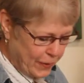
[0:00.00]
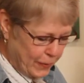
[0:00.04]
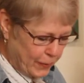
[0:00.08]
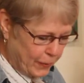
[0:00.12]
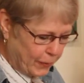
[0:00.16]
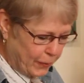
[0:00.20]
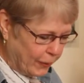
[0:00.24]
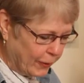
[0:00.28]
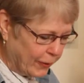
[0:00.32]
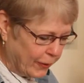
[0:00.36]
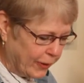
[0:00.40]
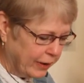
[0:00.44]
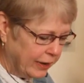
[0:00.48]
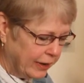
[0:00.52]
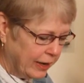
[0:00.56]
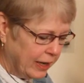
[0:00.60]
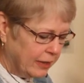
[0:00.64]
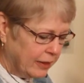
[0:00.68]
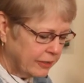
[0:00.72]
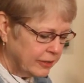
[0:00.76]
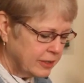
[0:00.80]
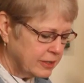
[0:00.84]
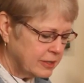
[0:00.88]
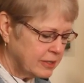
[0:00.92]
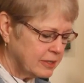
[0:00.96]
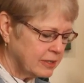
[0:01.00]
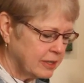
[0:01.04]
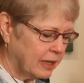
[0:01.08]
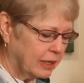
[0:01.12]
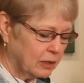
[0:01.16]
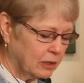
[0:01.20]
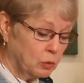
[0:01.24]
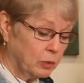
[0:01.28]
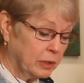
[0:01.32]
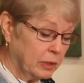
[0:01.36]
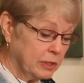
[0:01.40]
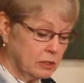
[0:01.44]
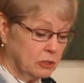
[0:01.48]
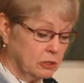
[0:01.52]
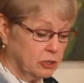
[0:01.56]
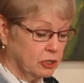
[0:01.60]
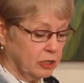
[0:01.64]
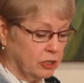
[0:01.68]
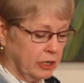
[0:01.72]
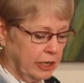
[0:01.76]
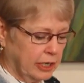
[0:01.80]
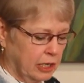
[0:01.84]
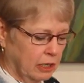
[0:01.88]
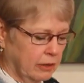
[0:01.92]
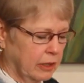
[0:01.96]
or the sun wasn't
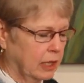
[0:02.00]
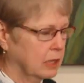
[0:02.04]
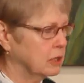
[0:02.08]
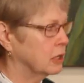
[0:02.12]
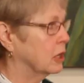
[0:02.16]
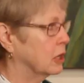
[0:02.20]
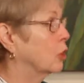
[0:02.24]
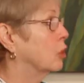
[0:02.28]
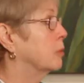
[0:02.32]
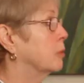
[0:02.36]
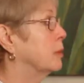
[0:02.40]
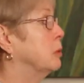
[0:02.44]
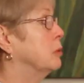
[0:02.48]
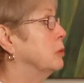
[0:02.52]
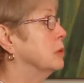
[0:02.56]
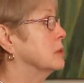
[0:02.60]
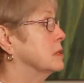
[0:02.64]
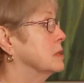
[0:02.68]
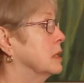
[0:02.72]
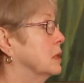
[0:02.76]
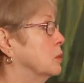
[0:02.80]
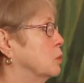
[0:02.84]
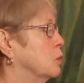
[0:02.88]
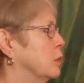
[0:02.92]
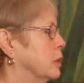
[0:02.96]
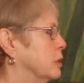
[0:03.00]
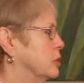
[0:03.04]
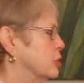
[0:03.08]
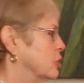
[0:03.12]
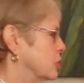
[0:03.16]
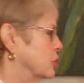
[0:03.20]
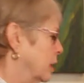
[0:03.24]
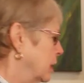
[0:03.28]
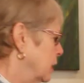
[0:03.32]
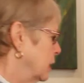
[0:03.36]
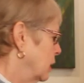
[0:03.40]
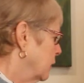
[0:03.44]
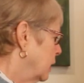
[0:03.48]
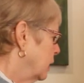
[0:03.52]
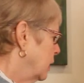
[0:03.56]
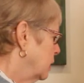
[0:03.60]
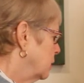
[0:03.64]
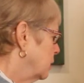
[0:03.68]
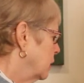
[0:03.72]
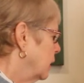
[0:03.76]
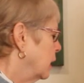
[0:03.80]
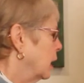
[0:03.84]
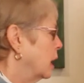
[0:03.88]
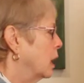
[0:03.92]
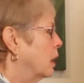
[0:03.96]
shining that day, or maybe the sun was shining that
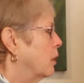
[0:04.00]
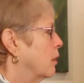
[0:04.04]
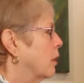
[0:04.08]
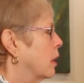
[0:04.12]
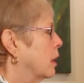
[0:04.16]
day.